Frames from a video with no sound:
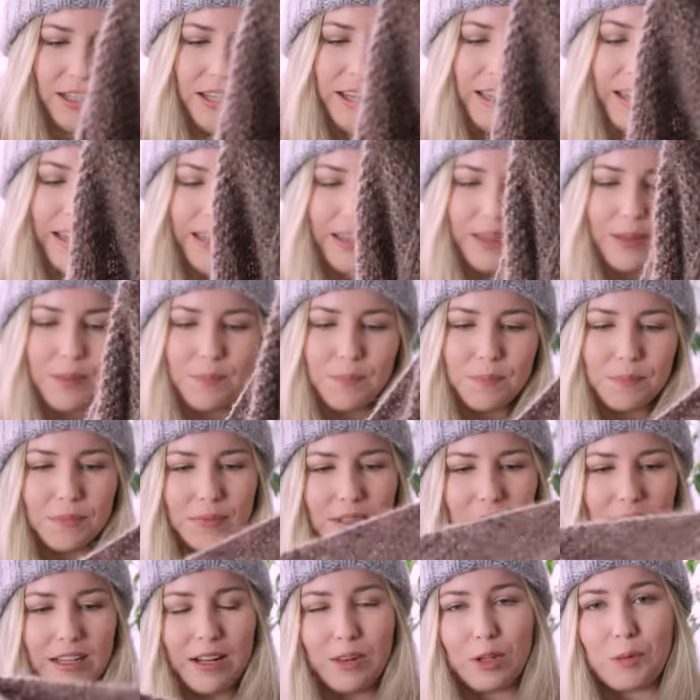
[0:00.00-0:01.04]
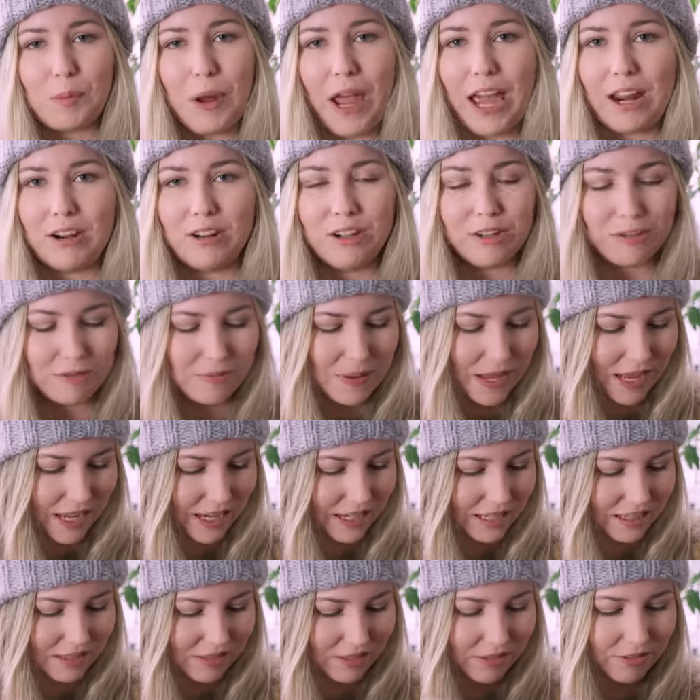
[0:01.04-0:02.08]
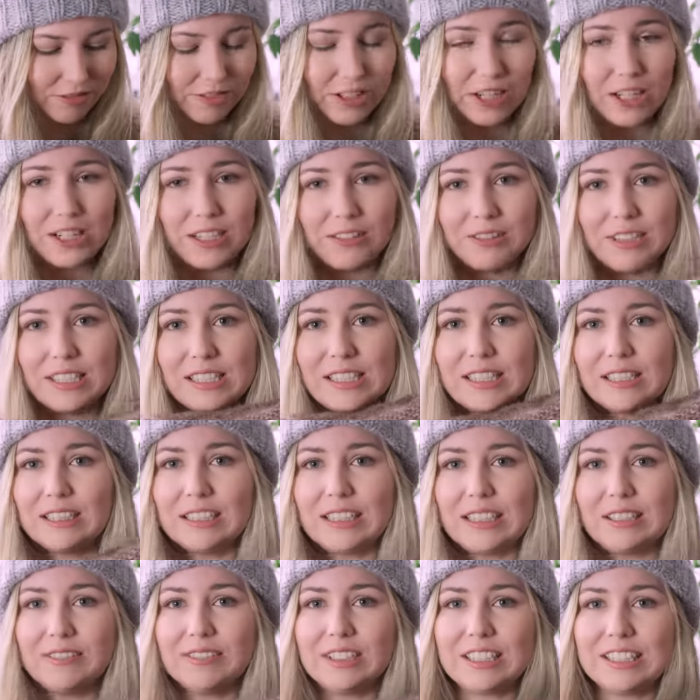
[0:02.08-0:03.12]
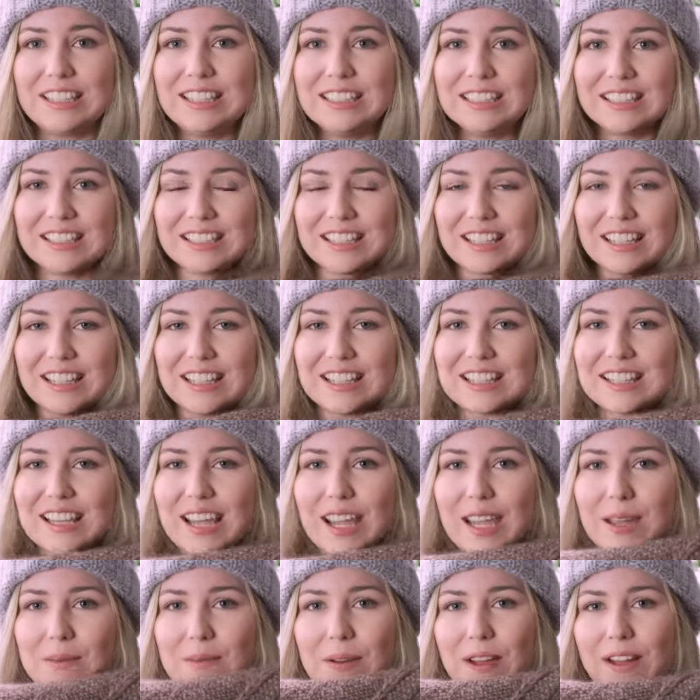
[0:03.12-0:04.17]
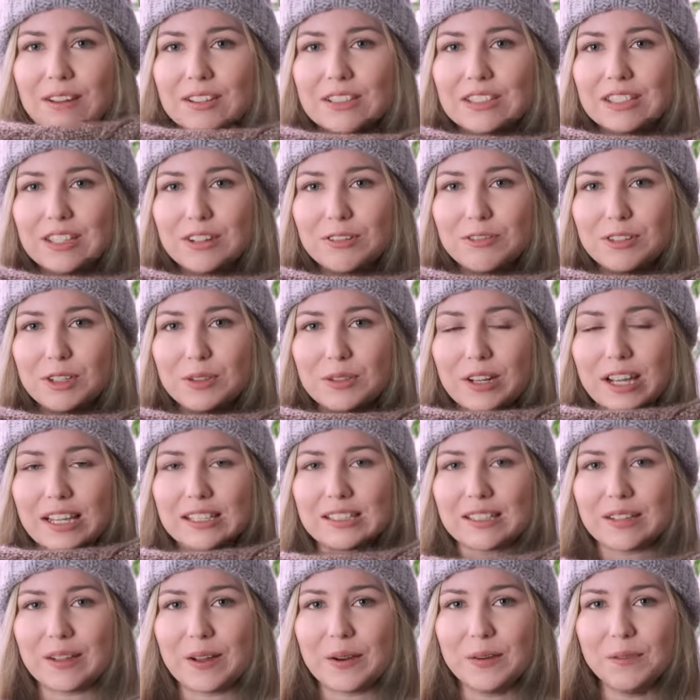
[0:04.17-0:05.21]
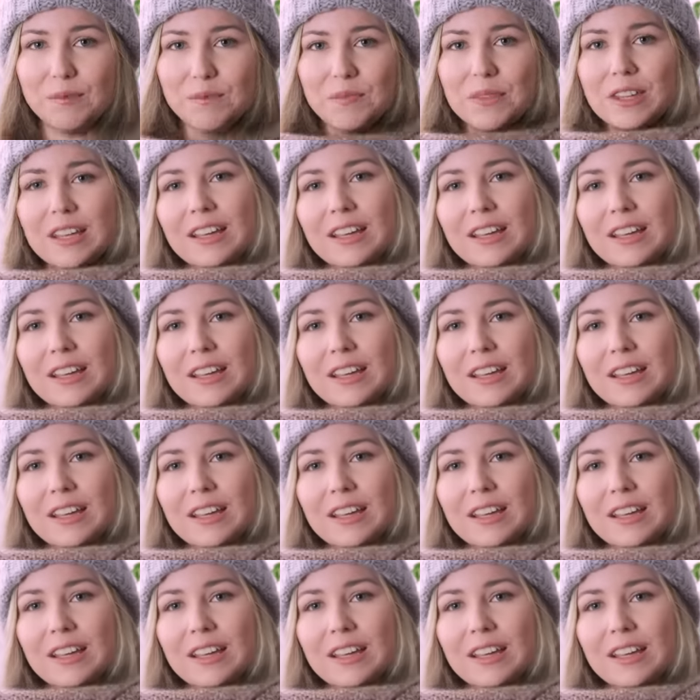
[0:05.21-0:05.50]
um, another pattern of mine, very recently released. This came out a few days ago.